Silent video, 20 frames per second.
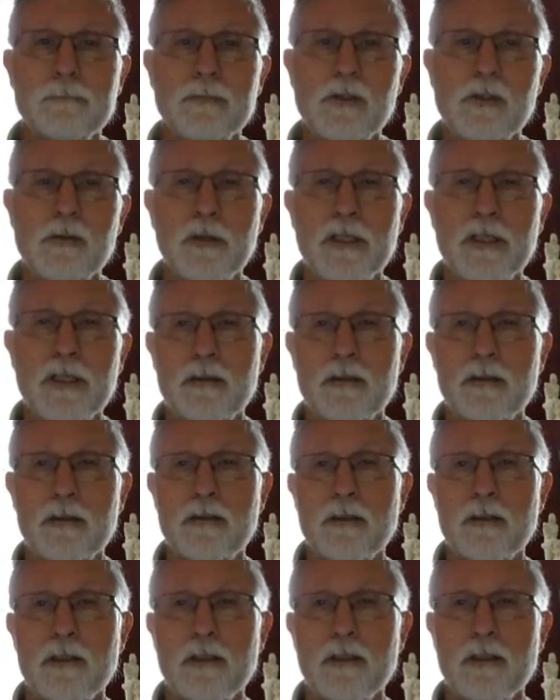complete
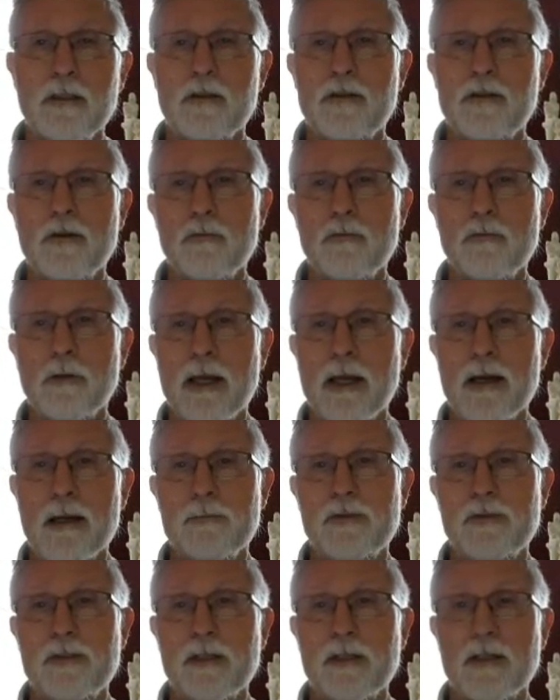the 2
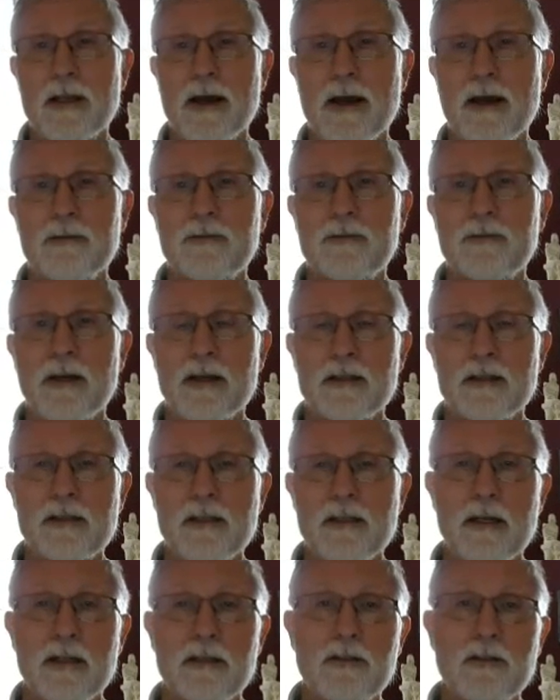labs that I've got
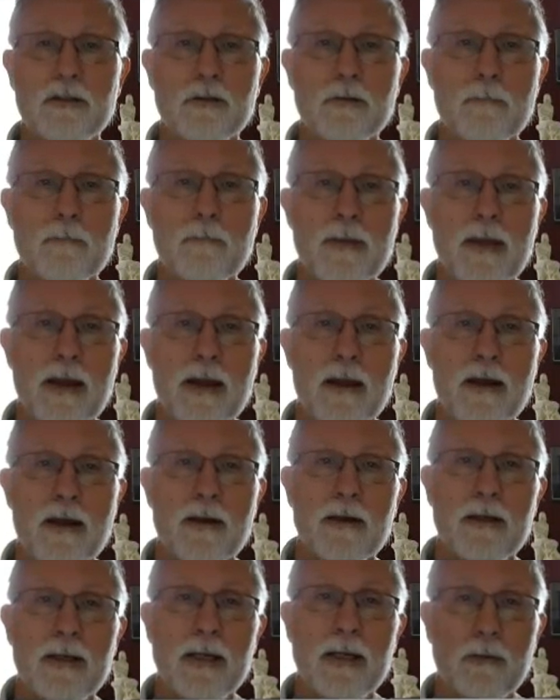assigned to you.
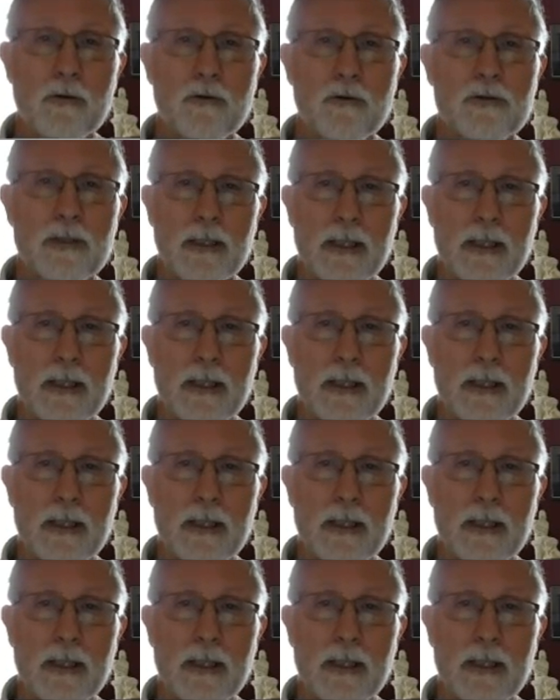Now, those